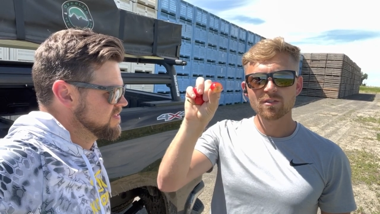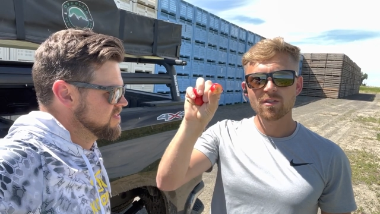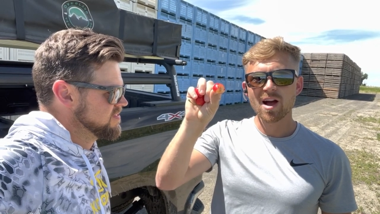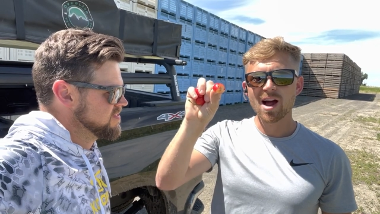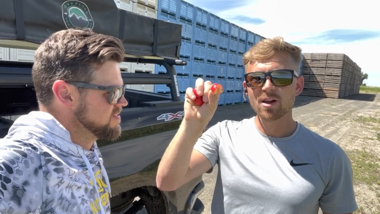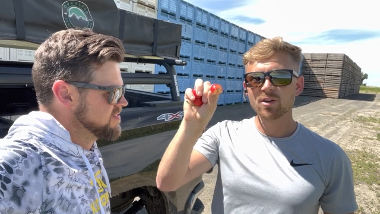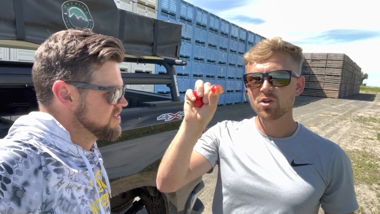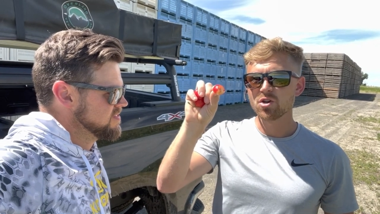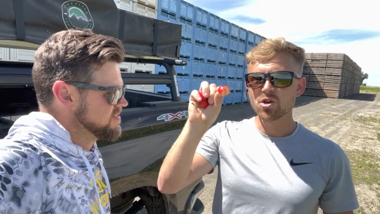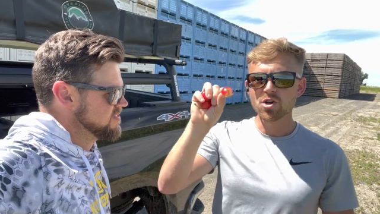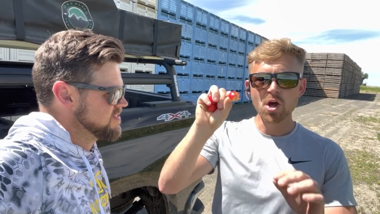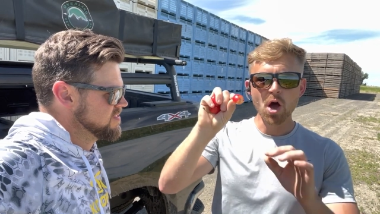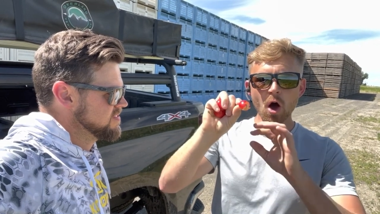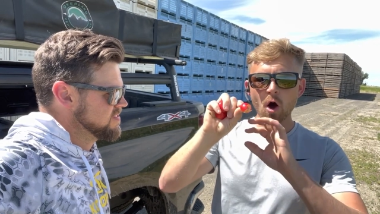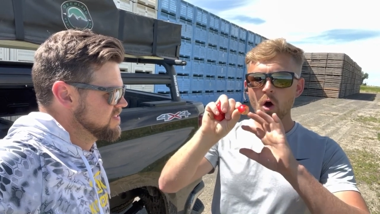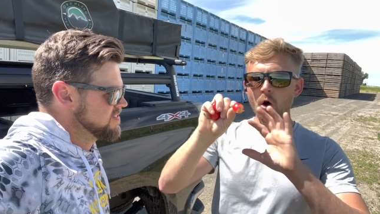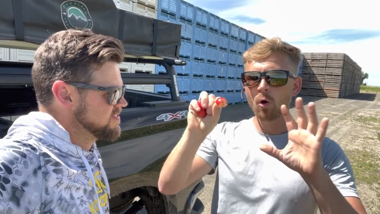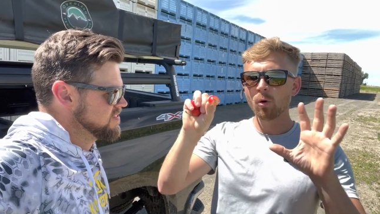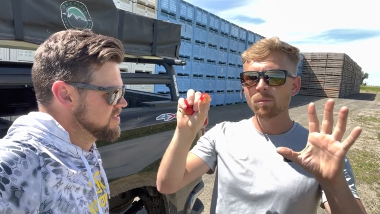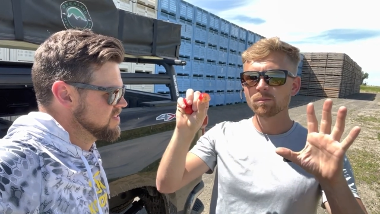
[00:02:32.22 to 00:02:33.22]
Speaker 1: have had
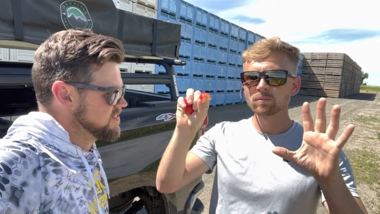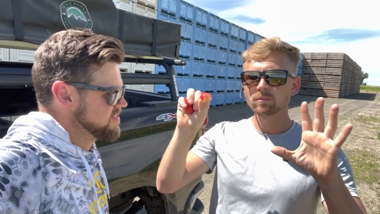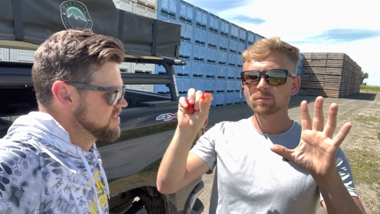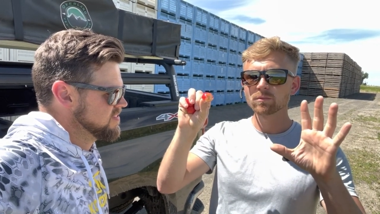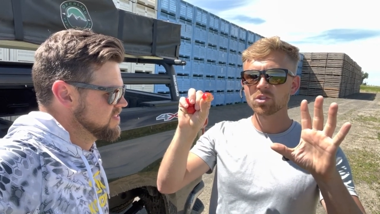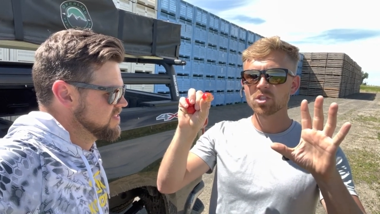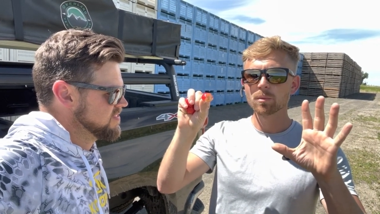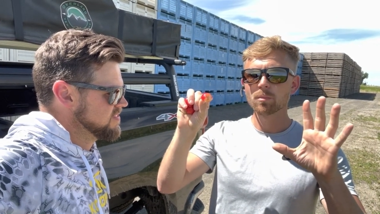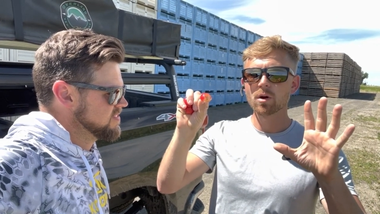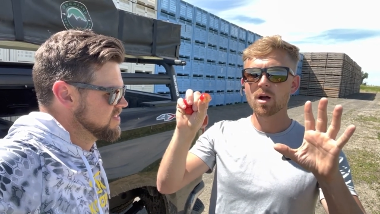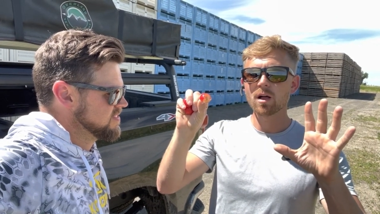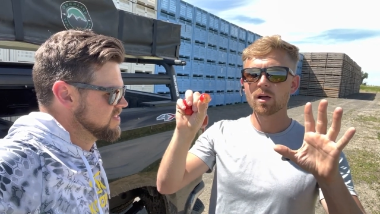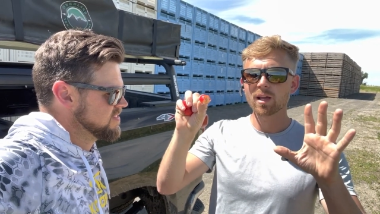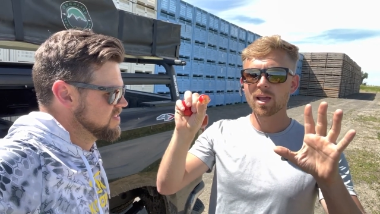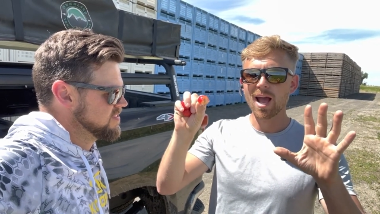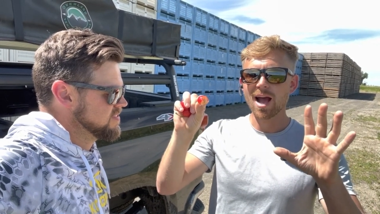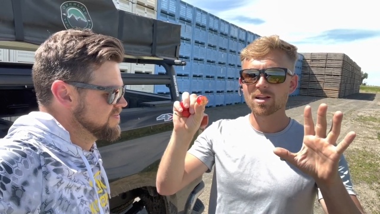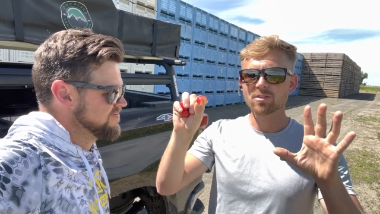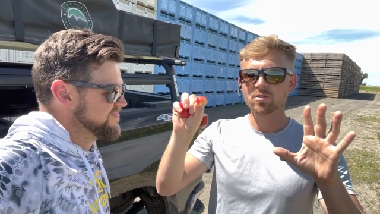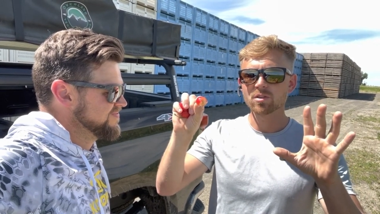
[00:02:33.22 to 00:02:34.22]
no gibberellic
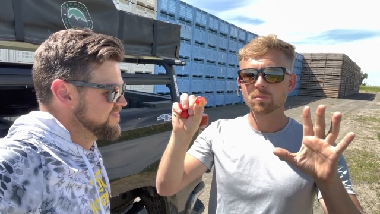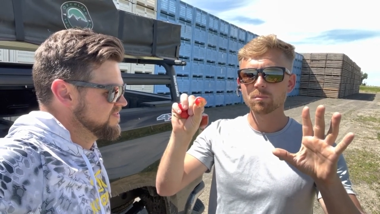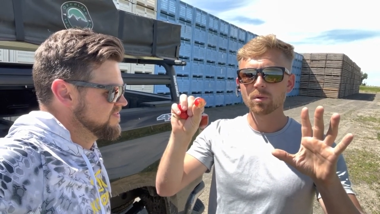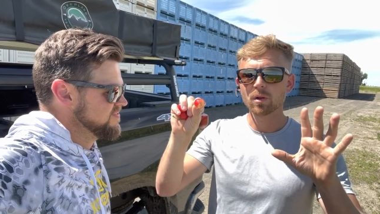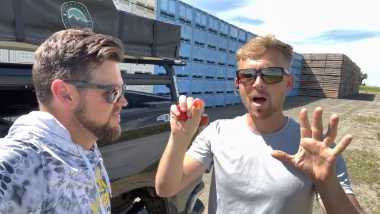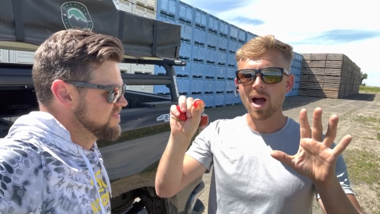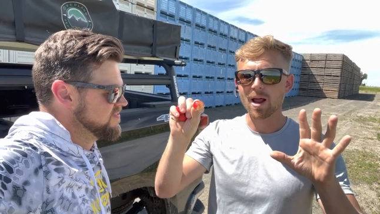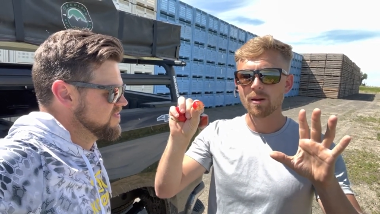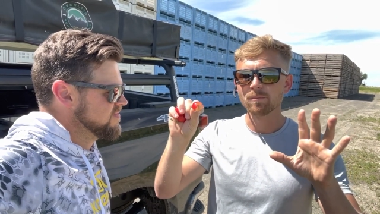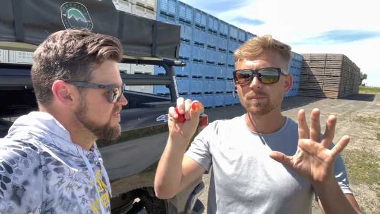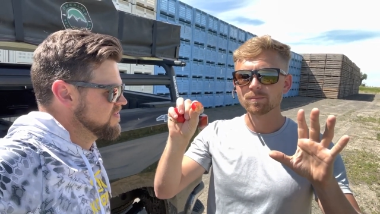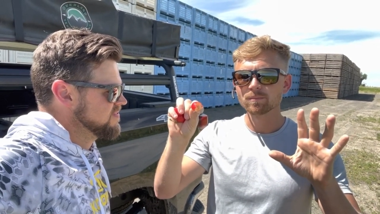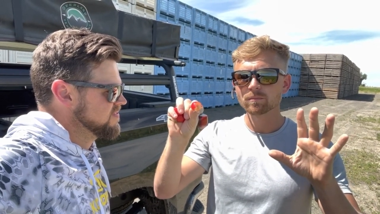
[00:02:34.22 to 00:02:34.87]
acid applied.